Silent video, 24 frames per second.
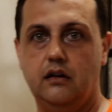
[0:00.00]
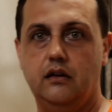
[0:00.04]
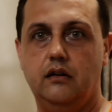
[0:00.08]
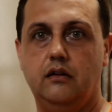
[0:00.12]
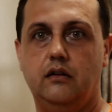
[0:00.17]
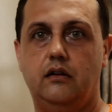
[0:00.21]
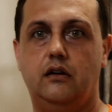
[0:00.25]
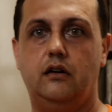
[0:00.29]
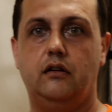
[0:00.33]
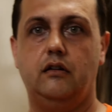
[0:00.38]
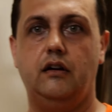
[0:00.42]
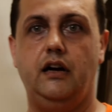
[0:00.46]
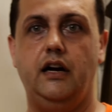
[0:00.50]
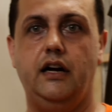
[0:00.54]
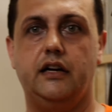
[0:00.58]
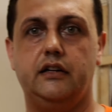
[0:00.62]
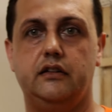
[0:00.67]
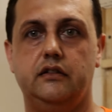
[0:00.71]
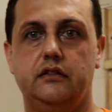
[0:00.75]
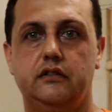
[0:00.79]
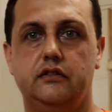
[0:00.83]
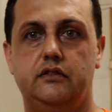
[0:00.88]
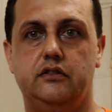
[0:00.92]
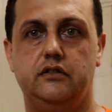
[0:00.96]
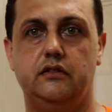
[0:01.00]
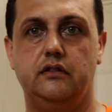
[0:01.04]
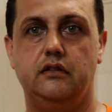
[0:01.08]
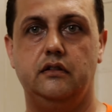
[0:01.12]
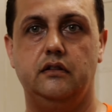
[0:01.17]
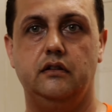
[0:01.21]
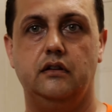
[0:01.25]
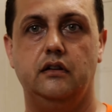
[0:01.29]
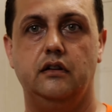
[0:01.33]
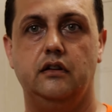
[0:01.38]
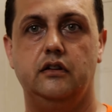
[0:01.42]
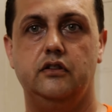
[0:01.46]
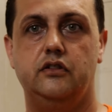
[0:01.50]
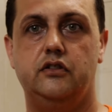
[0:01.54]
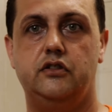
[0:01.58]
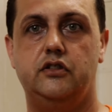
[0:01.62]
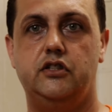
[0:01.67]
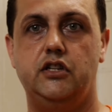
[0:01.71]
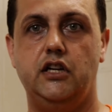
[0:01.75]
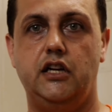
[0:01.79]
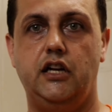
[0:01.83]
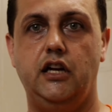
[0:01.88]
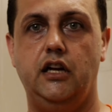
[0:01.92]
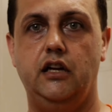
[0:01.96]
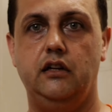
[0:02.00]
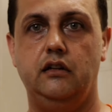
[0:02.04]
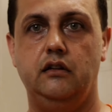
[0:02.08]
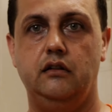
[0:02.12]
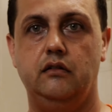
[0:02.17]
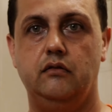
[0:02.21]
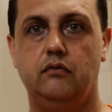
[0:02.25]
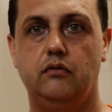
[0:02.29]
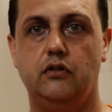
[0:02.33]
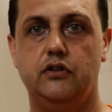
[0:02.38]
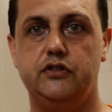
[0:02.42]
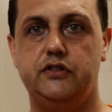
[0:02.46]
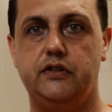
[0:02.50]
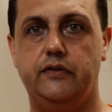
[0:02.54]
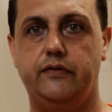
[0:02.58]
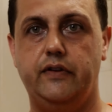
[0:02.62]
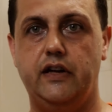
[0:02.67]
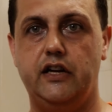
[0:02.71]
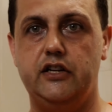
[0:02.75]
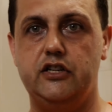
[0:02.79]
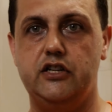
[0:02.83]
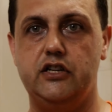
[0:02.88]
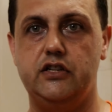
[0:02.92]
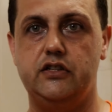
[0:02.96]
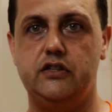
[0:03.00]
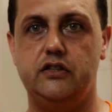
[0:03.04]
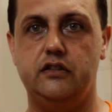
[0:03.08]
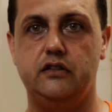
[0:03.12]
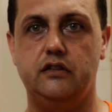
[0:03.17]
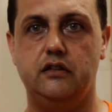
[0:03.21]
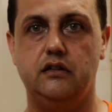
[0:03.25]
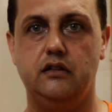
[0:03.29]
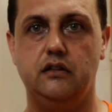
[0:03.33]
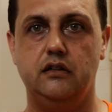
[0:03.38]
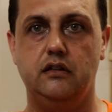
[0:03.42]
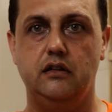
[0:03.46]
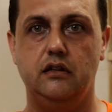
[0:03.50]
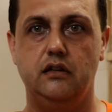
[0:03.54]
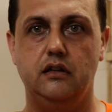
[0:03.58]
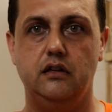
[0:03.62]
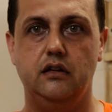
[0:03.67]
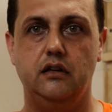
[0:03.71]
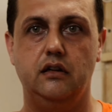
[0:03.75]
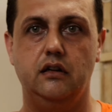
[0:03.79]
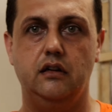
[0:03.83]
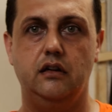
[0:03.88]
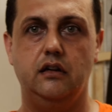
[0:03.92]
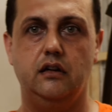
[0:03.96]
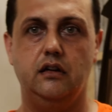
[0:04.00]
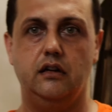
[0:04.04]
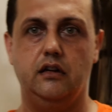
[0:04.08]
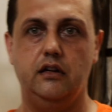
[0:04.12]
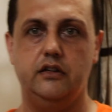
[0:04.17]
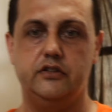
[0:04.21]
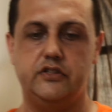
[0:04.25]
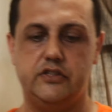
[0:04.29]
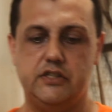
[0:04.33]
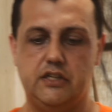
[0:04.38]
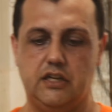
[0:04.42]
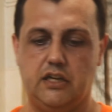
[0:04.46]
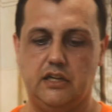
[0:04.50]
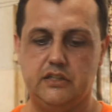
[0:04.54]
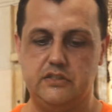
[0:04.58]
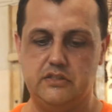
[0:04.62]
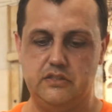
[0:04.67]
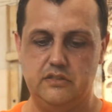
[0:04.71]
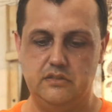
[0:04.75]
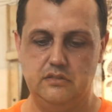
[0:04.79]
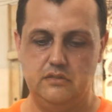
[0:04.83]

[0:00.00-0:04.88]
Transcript: All right. Chicken, roasted veggies, and sauce.